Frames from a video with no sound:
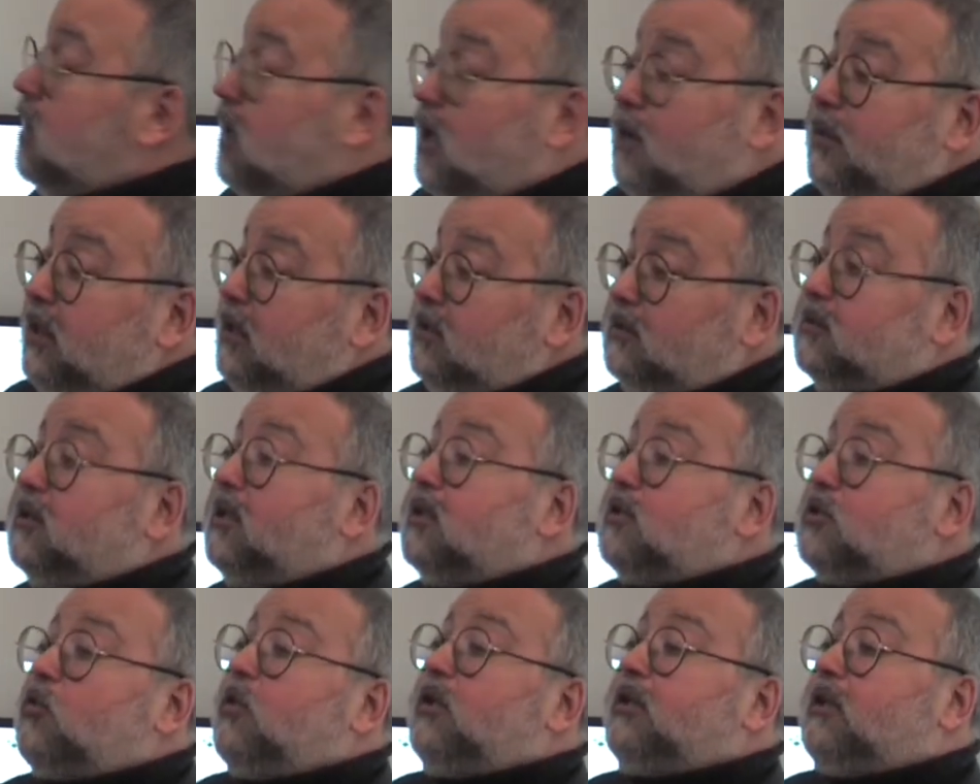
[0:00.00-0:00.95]
I mean,
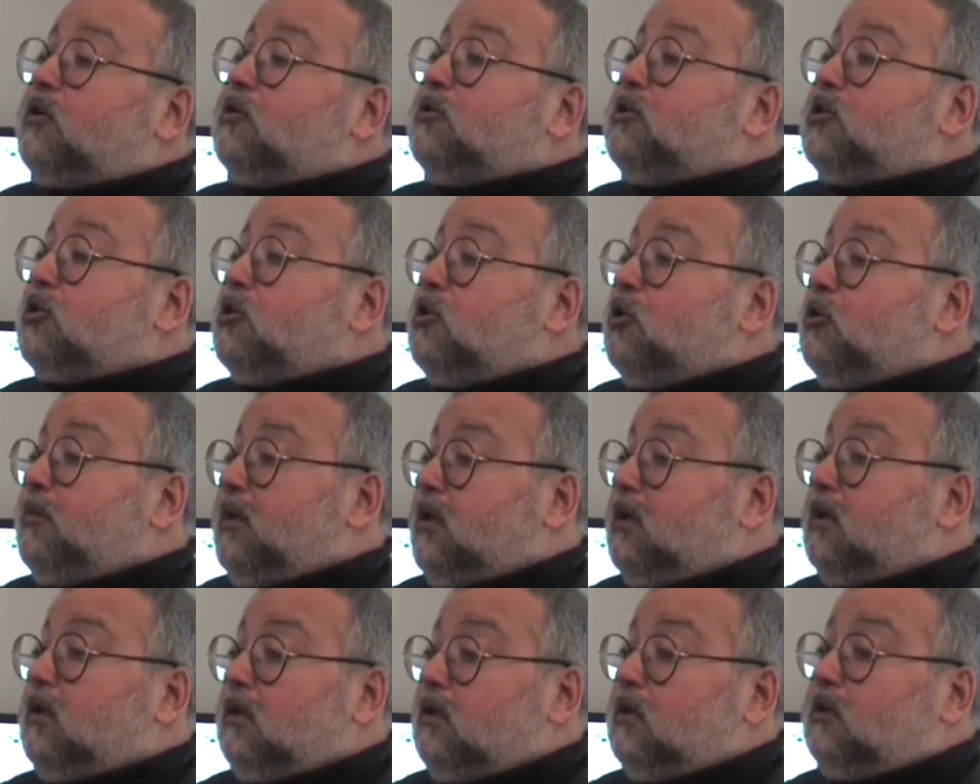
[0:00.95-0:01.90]
that's what the
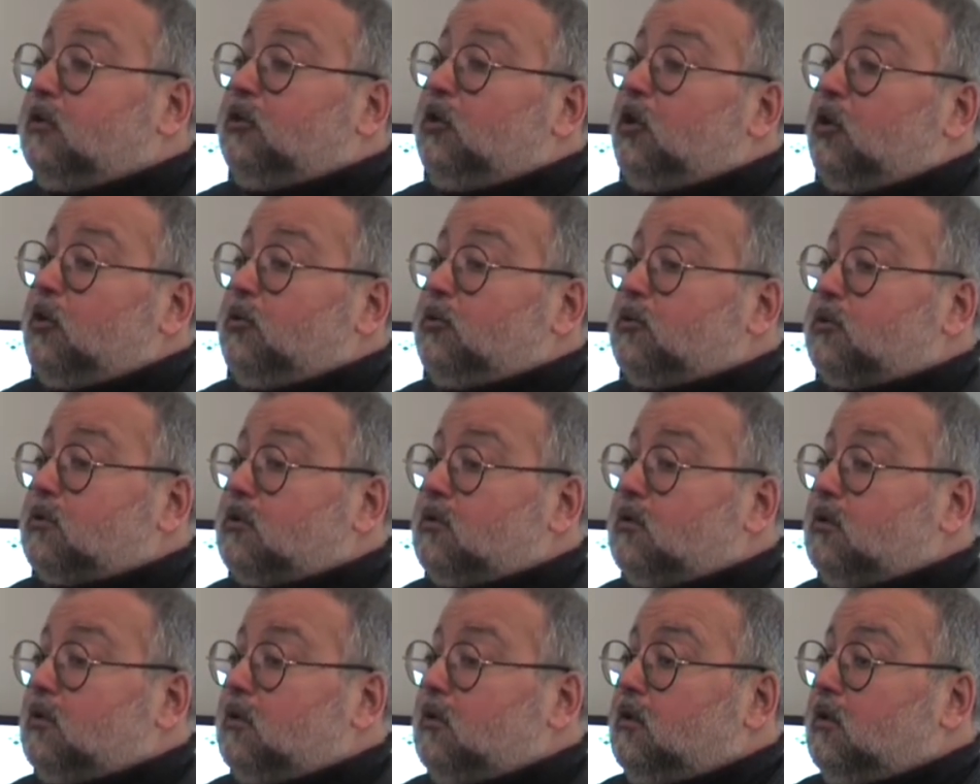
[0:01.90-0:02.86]
consumer knows.
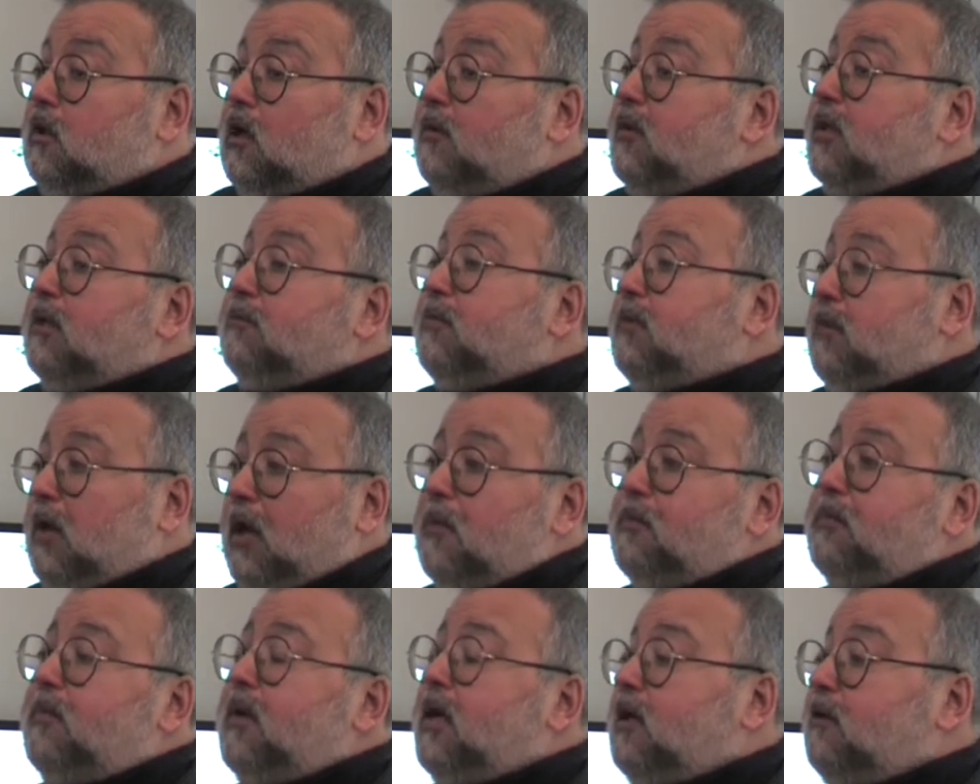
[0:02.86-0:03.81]
I mean,
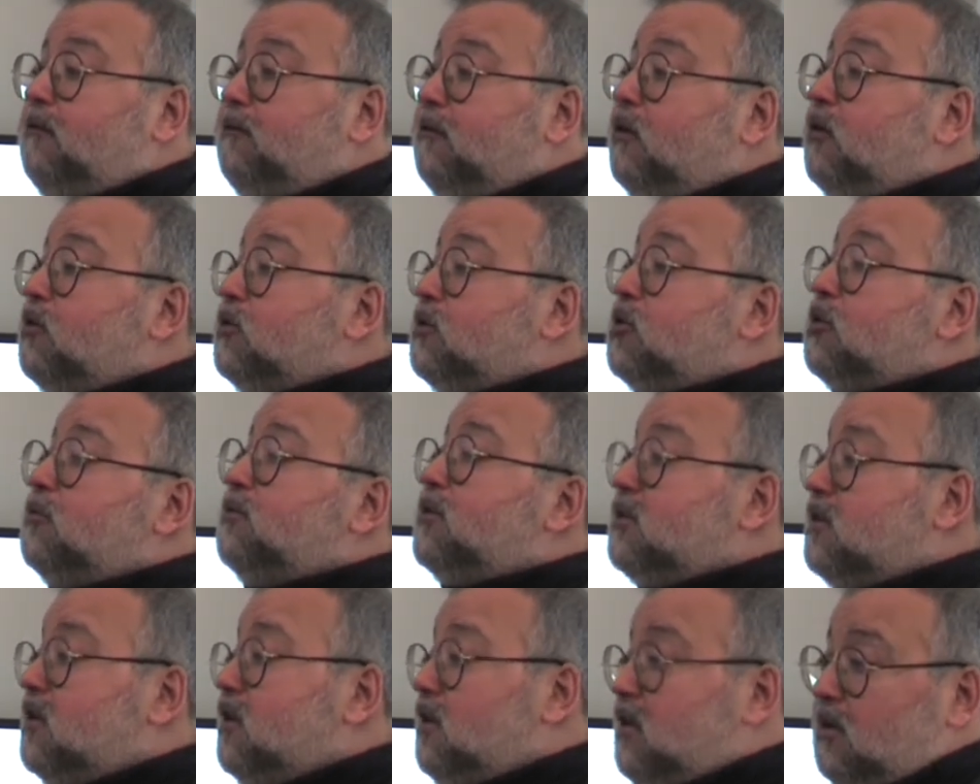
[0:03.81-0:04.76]
very few
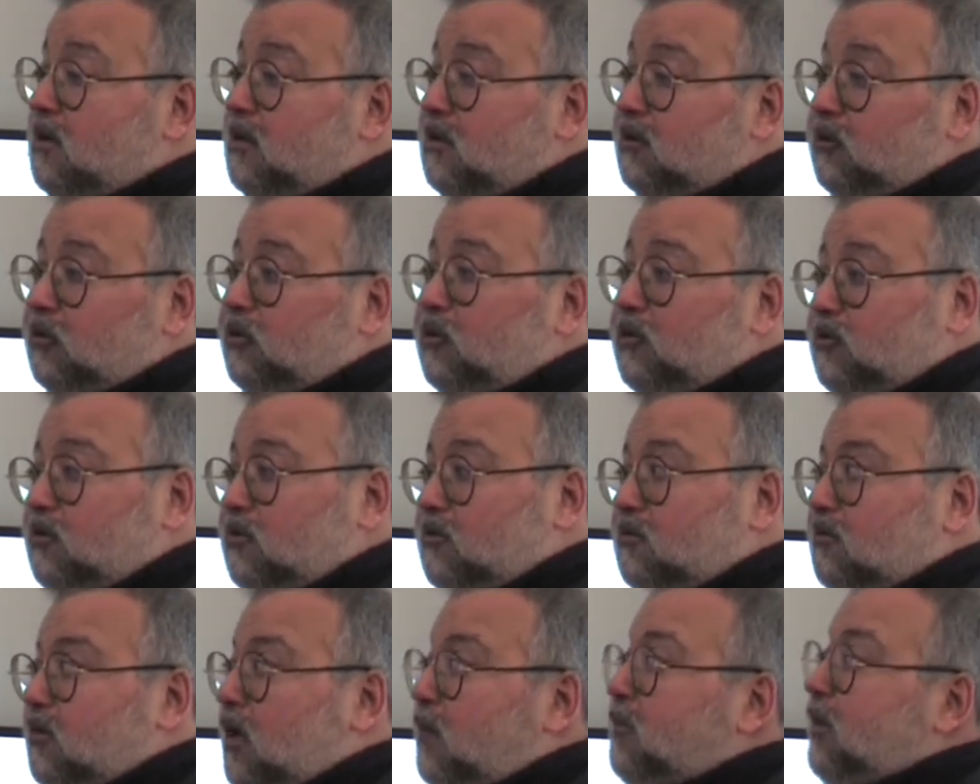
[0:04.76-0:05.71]
consumers,
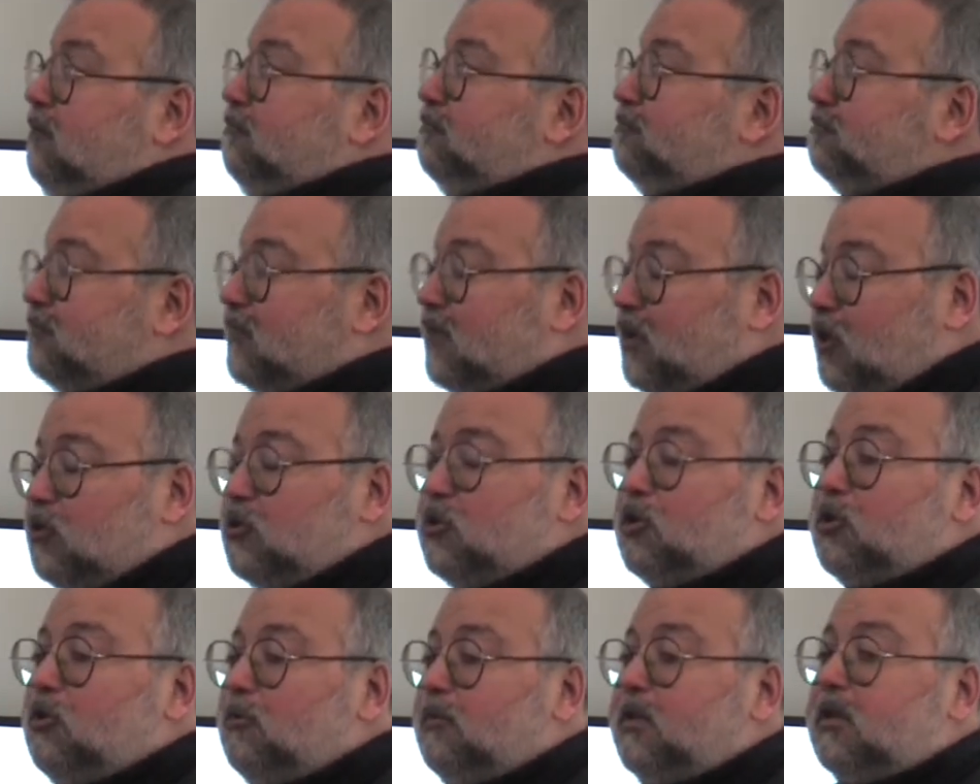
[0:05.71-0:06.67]
I mean,
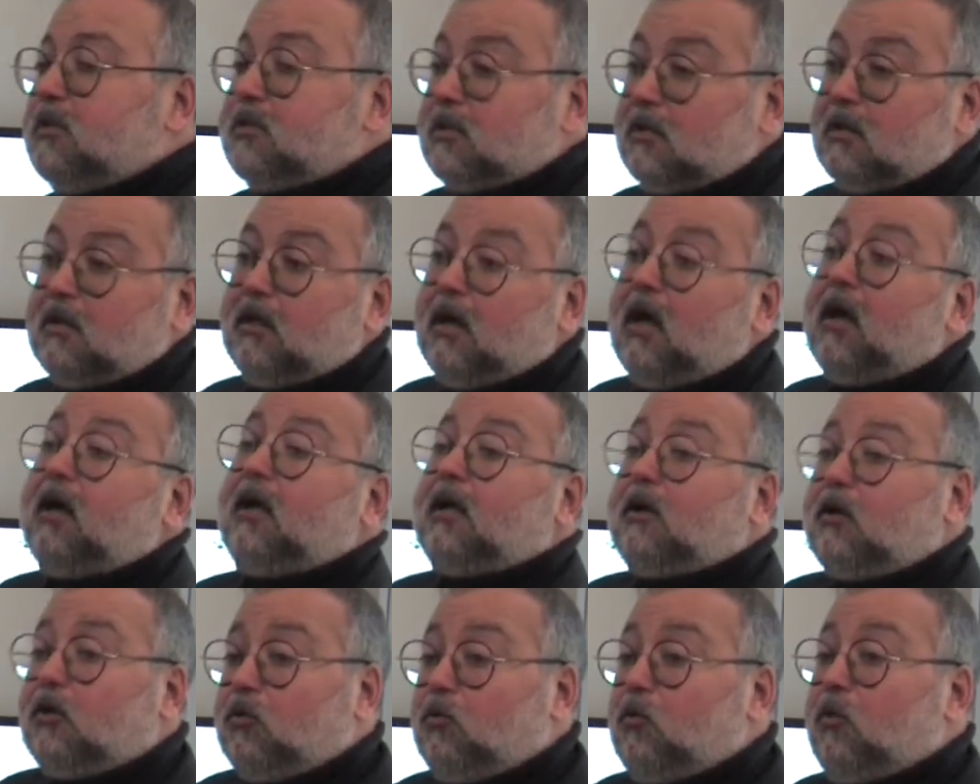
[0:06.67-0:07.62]
consumers are
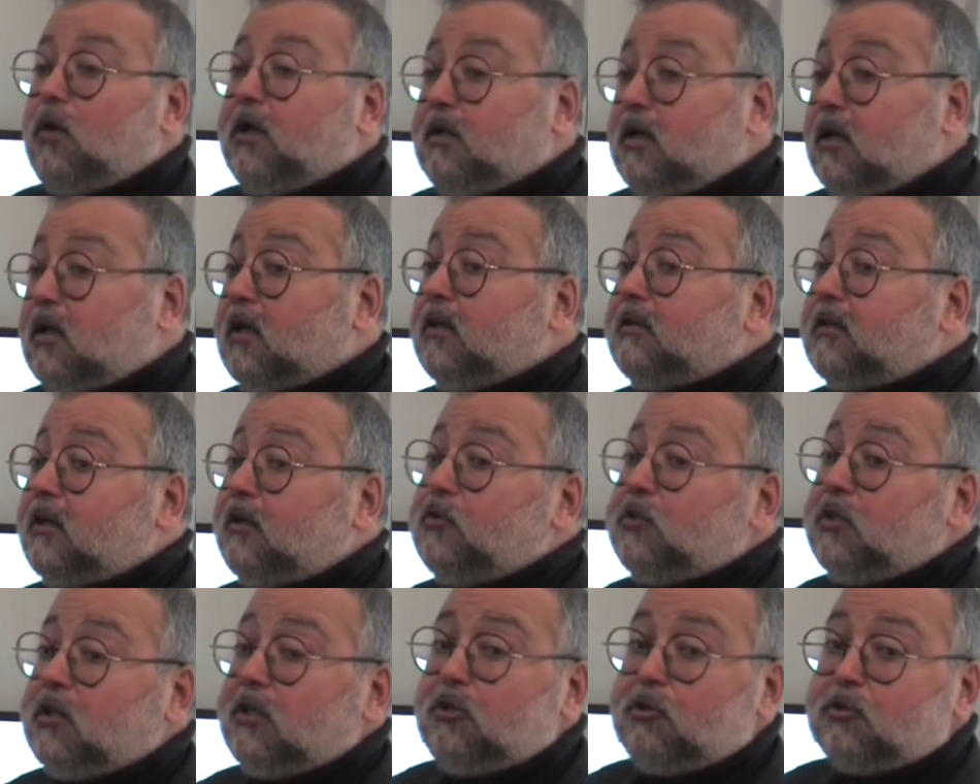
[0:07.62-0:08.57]
quite a
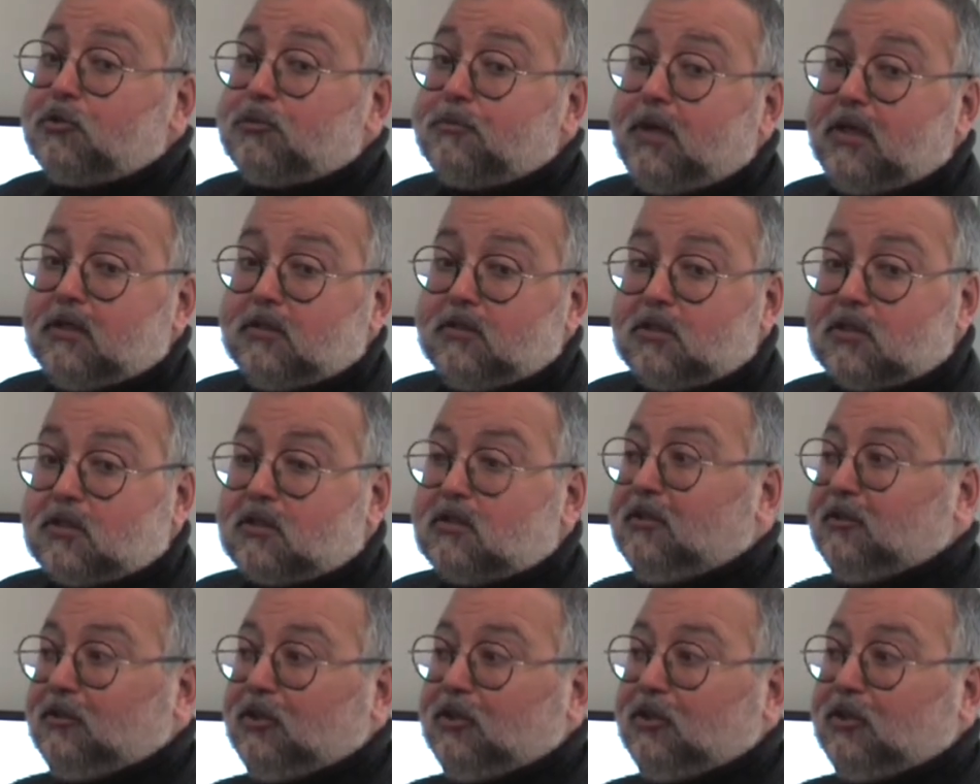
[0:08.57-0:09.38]
heterogeneous bunch.